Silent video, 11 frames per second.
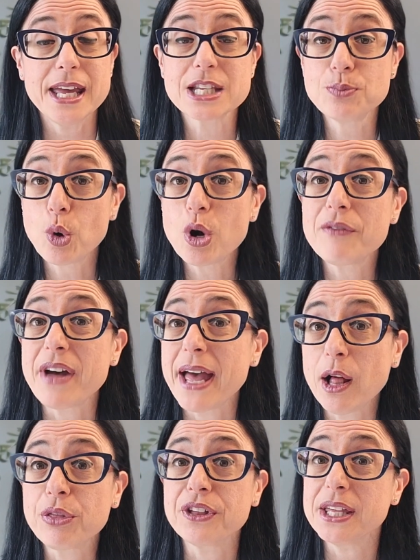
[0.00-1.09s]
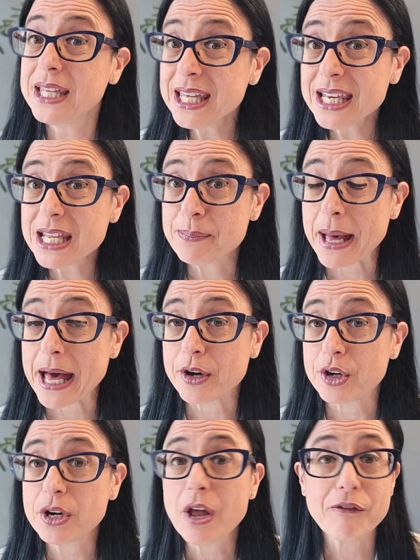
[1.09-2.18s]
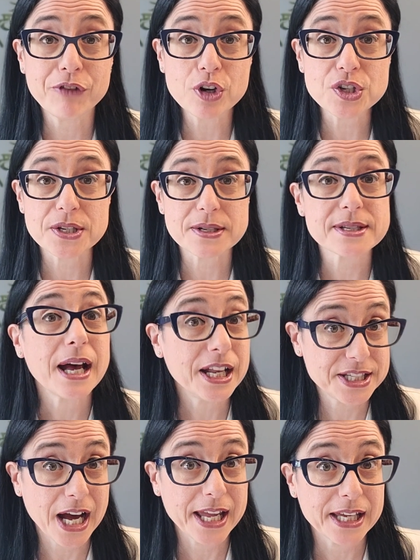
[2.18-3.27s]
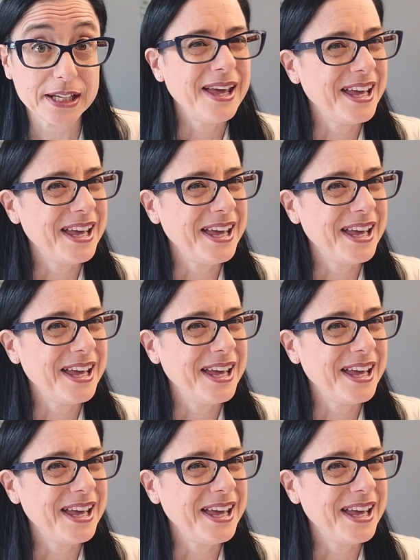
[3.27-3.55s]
is more of a healthy eating pattern versus a diet.